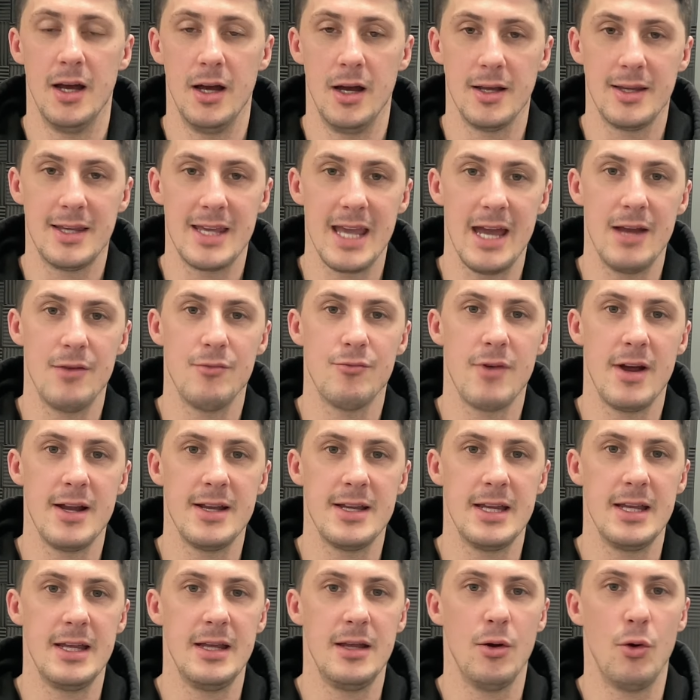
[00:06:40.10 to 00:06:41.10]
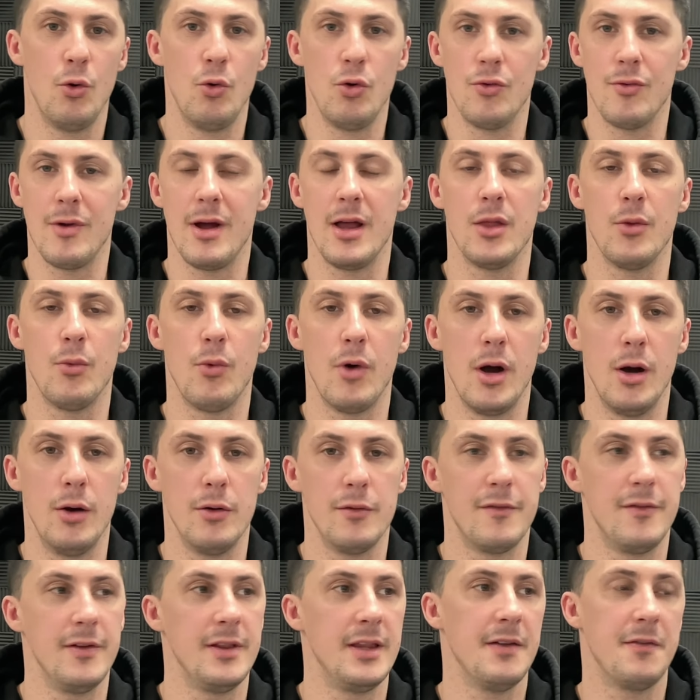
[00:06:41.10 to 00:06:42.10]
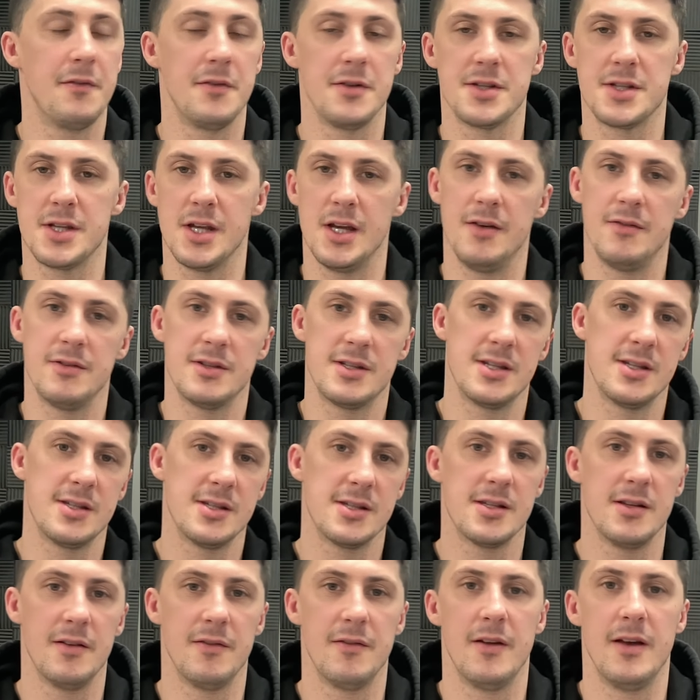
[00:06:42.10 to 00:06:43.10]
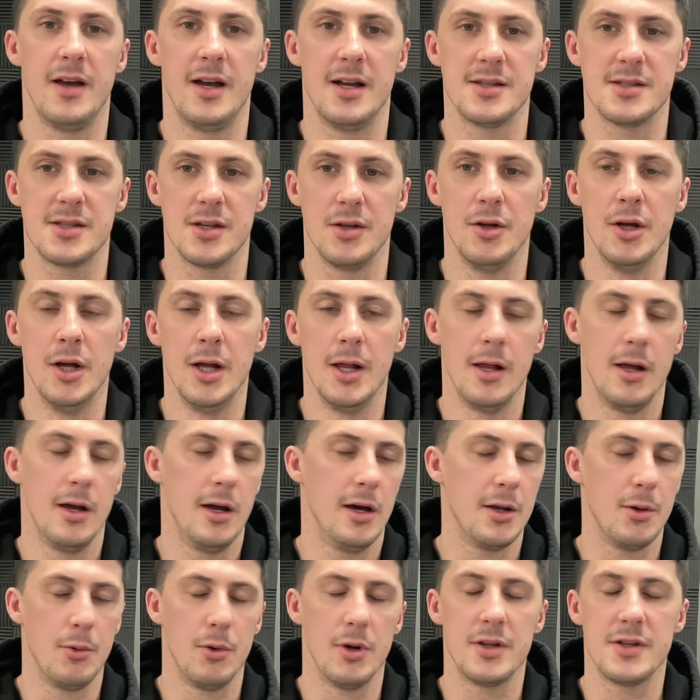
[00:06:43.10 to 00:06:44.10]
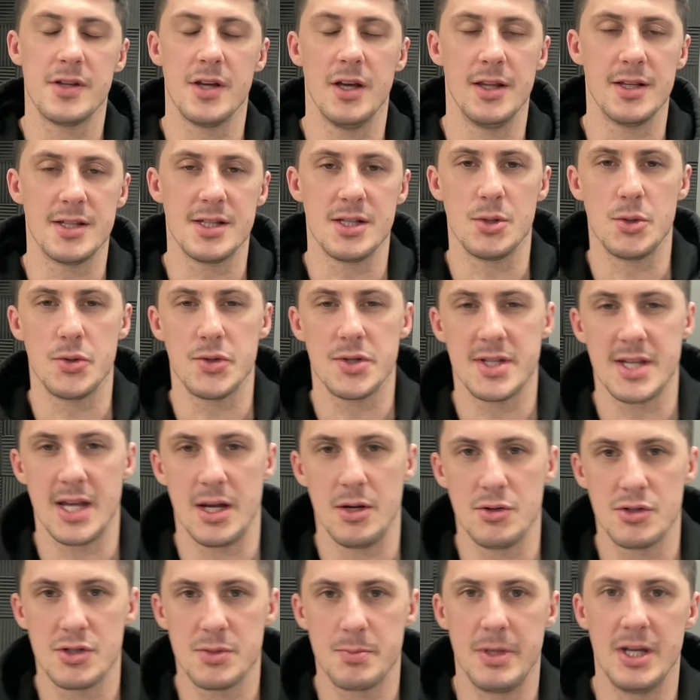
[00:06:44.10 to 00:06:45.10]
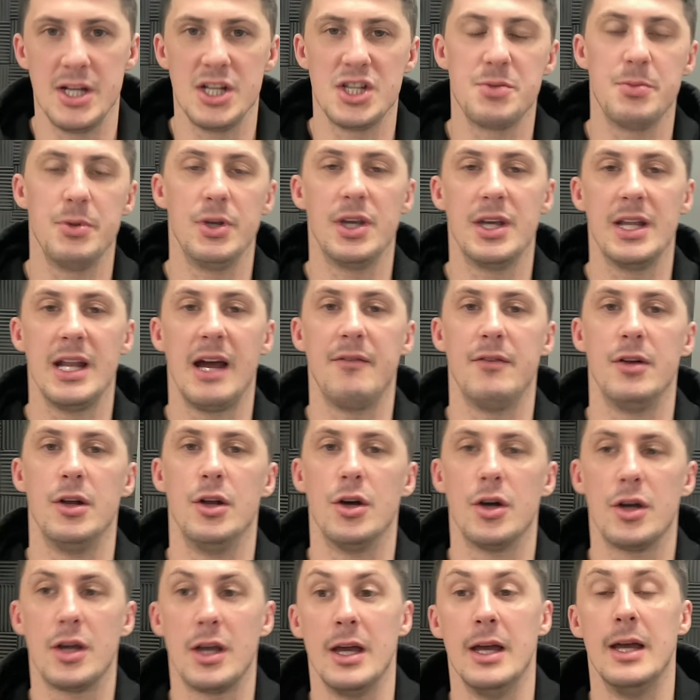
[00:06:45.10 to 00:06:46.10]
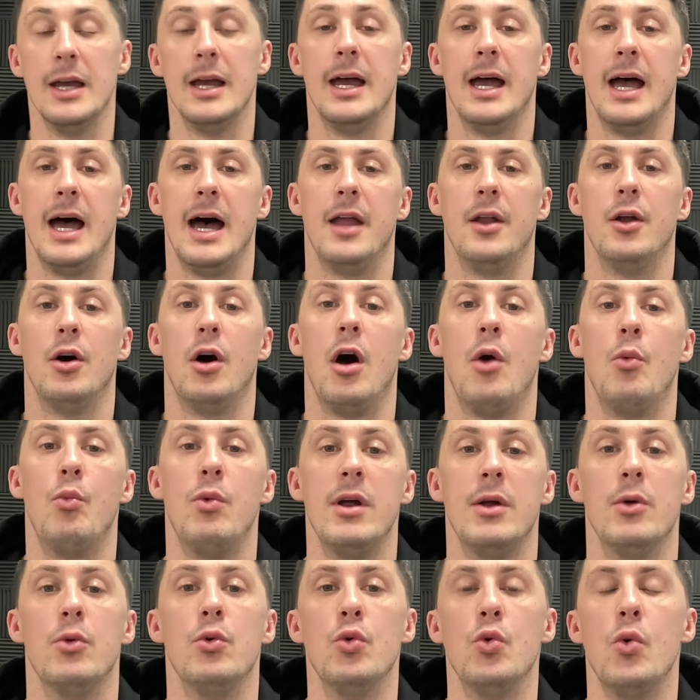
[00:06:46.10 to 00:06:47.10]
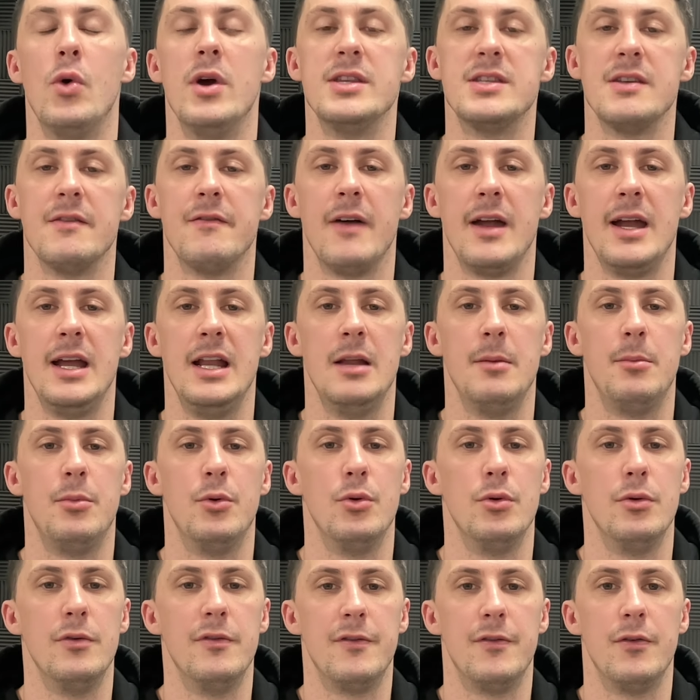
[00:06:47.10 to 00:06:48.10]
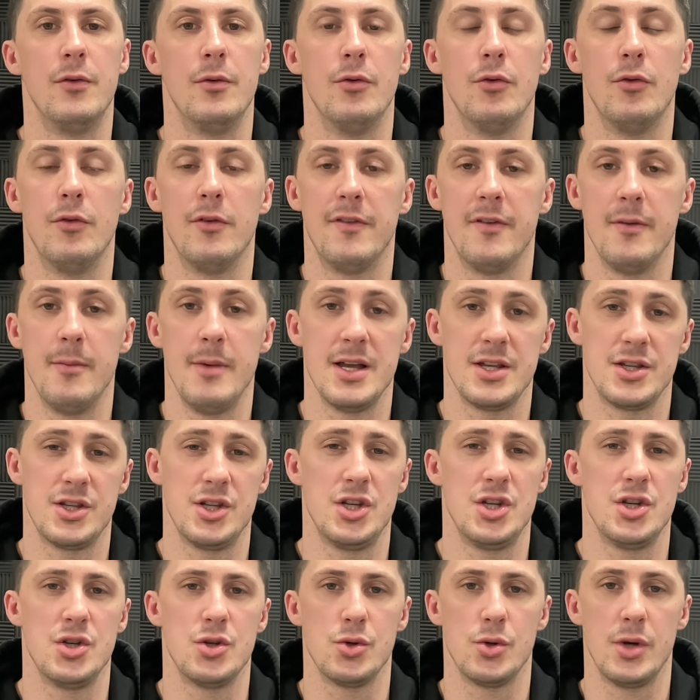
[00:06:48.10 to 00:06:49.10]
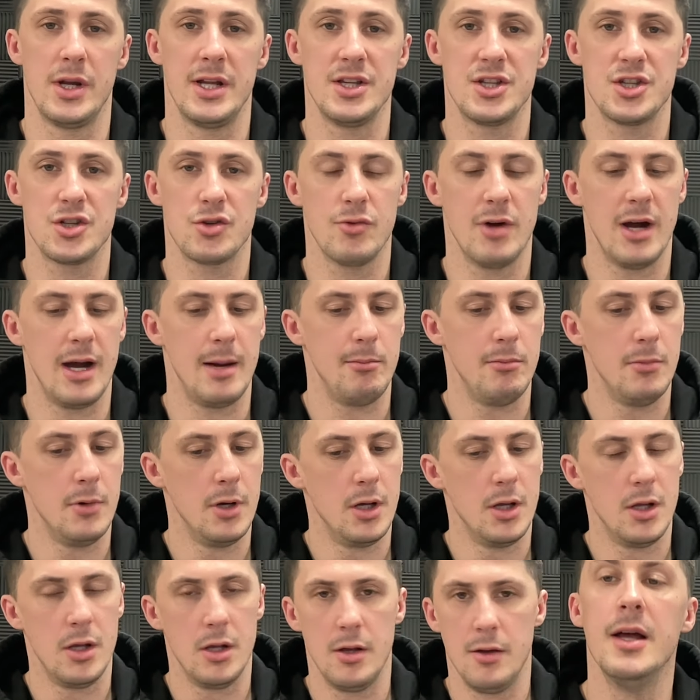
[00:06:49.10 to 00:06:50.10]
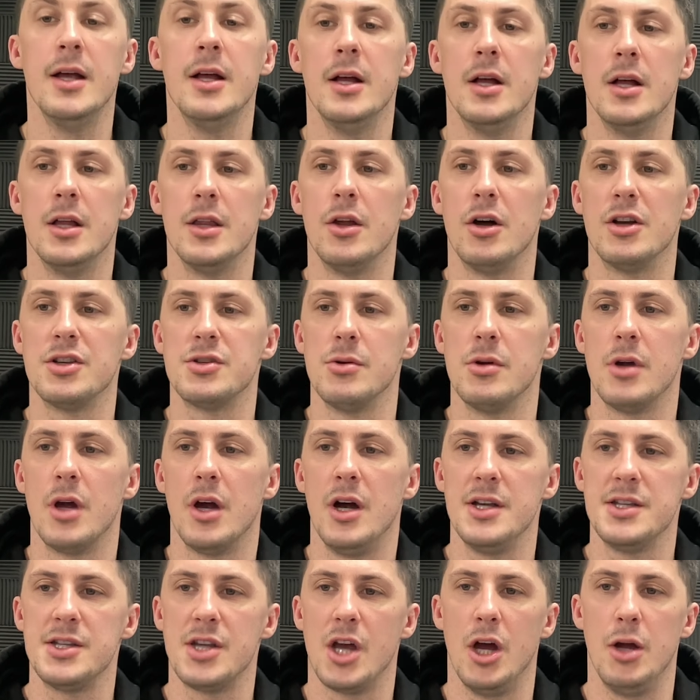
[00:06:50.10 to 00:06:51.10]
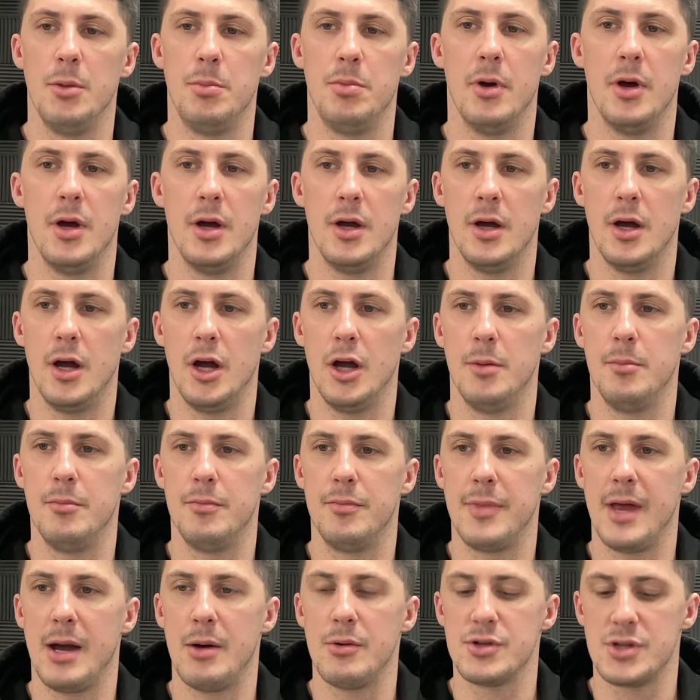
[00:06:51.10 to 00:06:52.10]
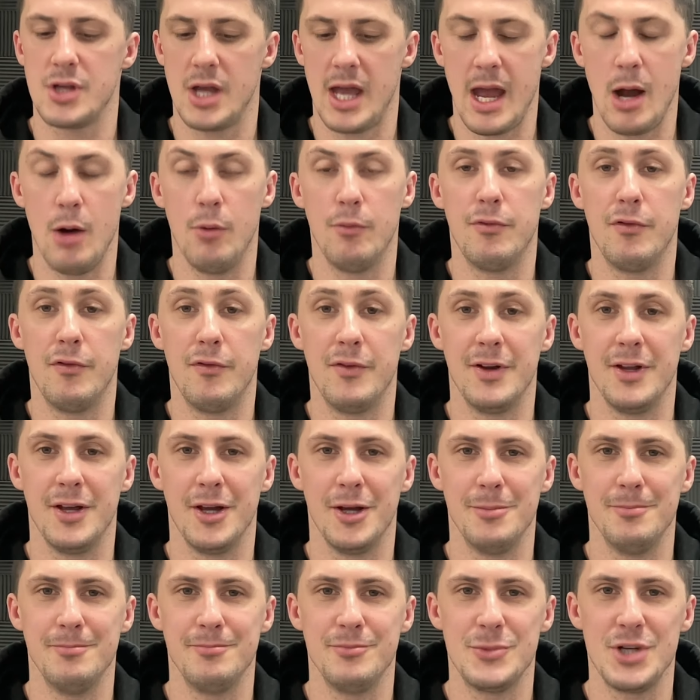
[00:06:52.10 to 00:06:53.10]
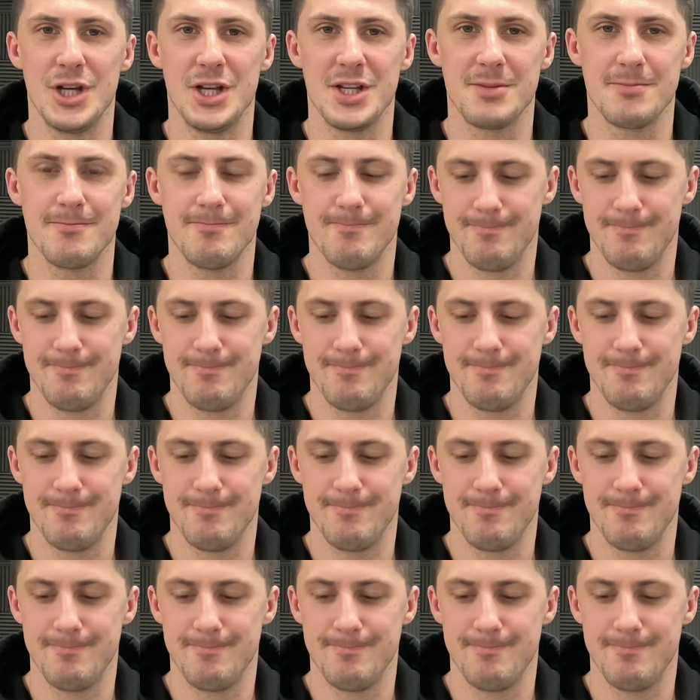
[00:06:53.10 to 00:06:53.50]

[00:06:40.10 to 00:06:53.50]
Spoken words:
getting ready all around the world for different services and stuff like that. So I don't want to turn this into a sales pitch, but you can have a look. And we're always available for messages on Instagram. Nice one, guys. Hope that was a helpful video. Cheers.